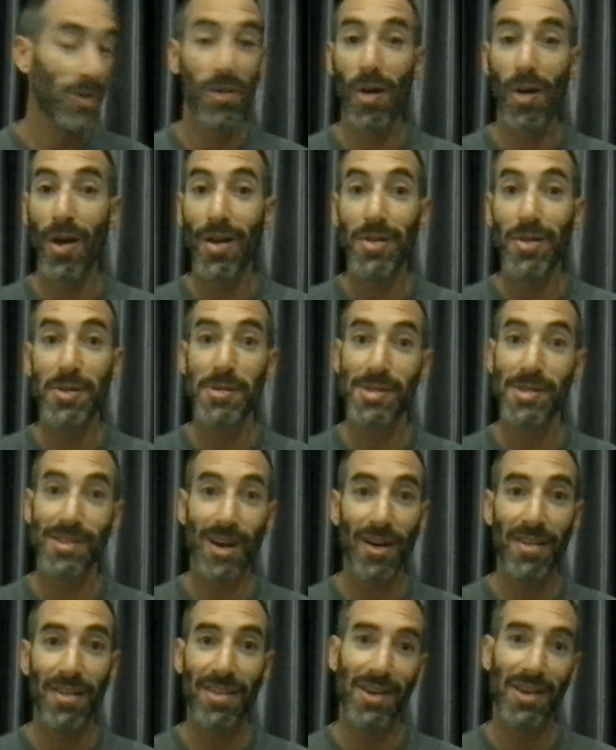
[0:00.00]
going to
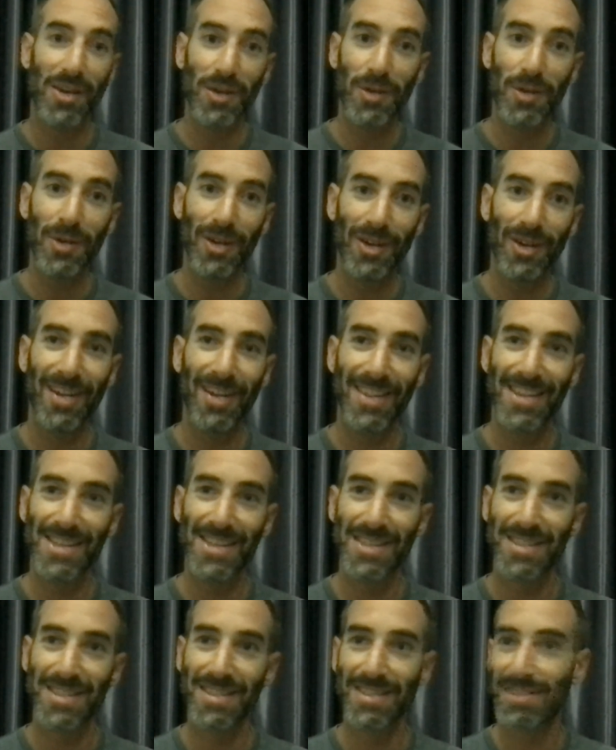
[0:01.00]
start the new year in
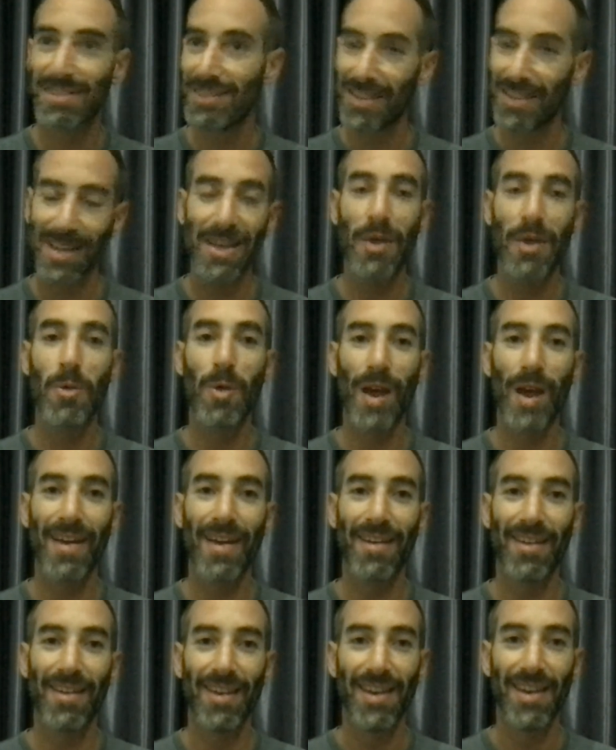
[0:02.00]
this in a
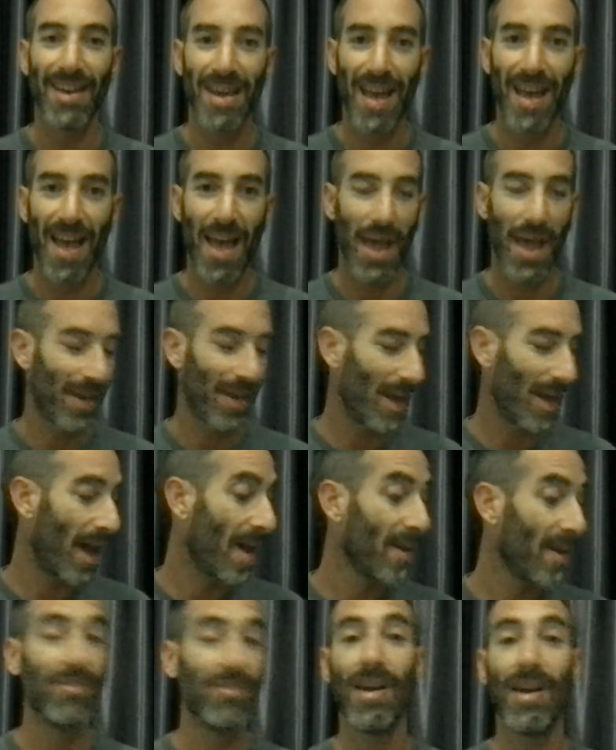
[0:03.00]
way. And
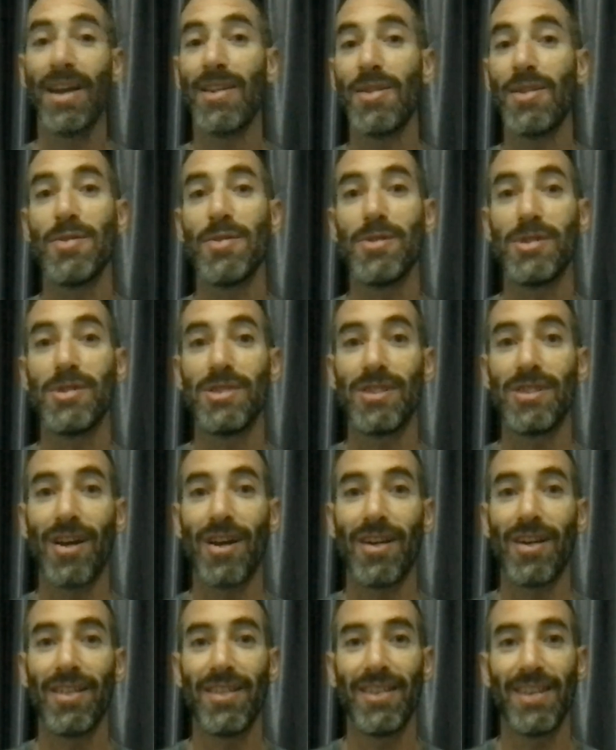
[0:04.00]
I invite you to
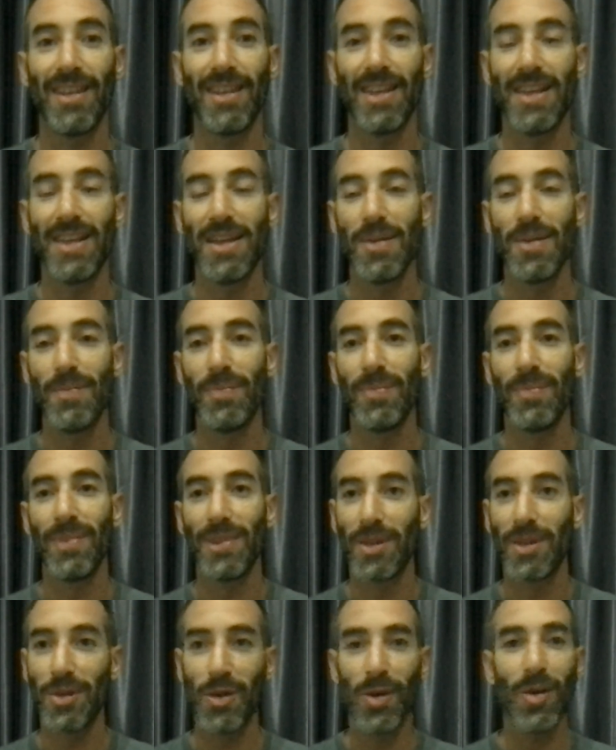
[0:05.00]
start
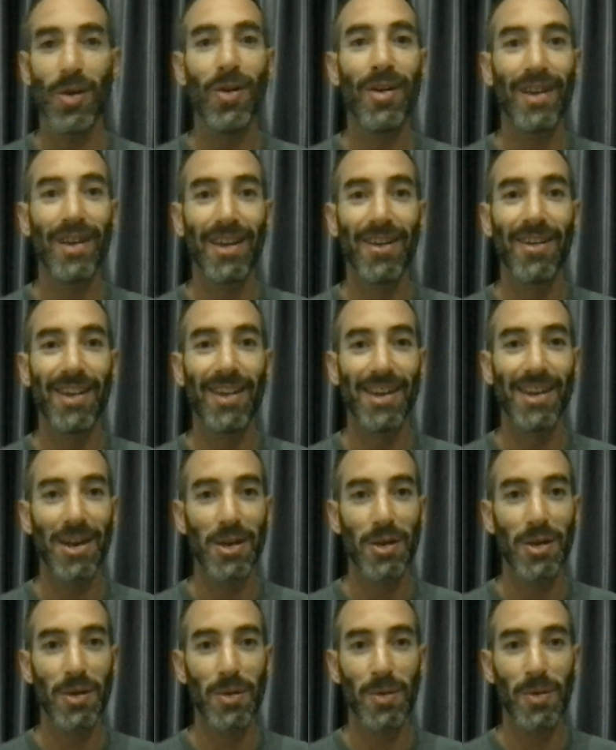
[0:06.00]
your year in
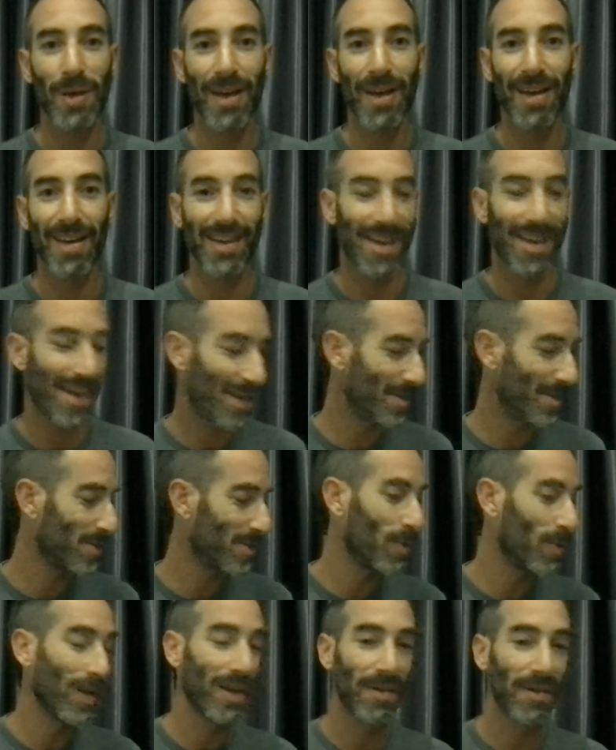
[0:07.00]
a new way
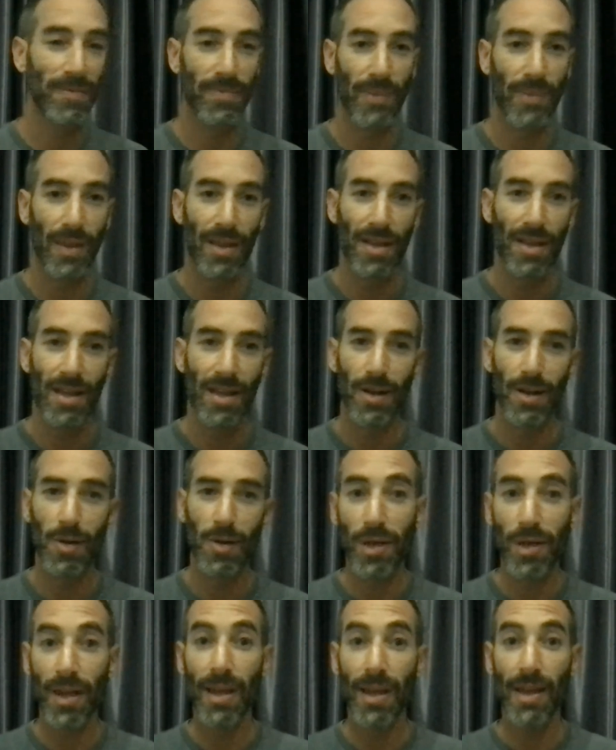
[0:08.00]
as well,
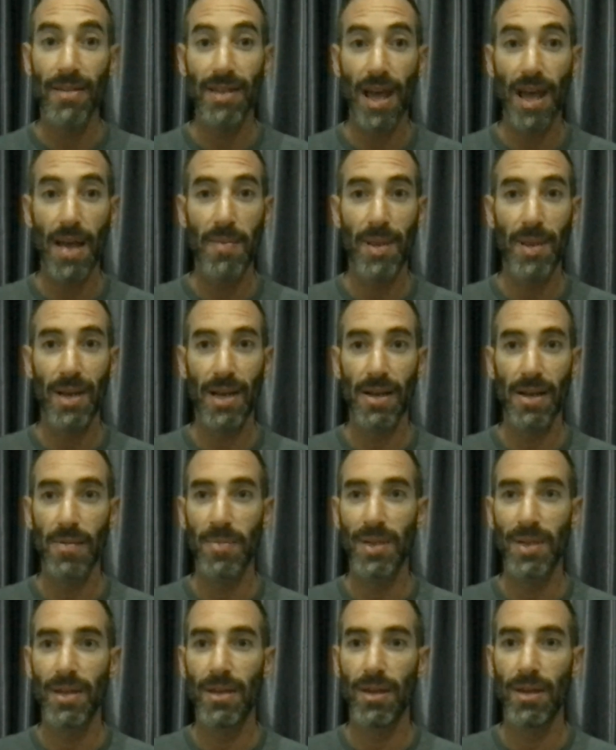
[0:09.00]
looking at time a
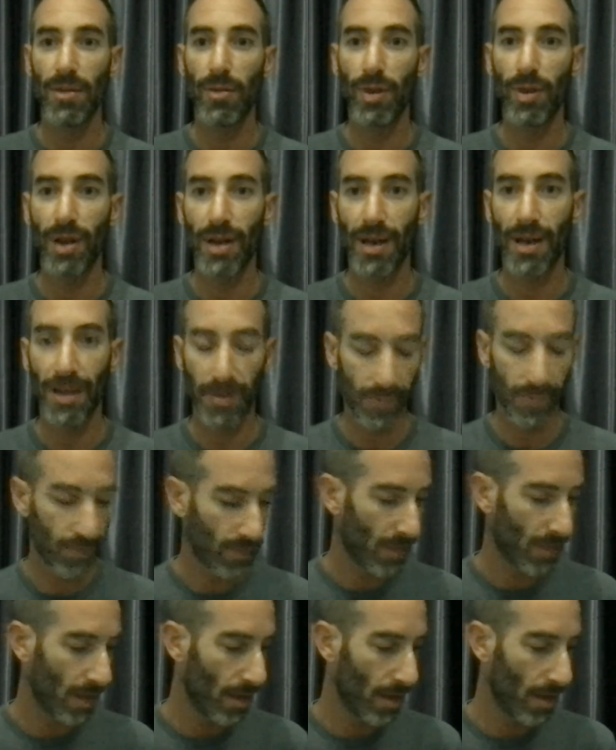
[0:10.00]
little bit differently.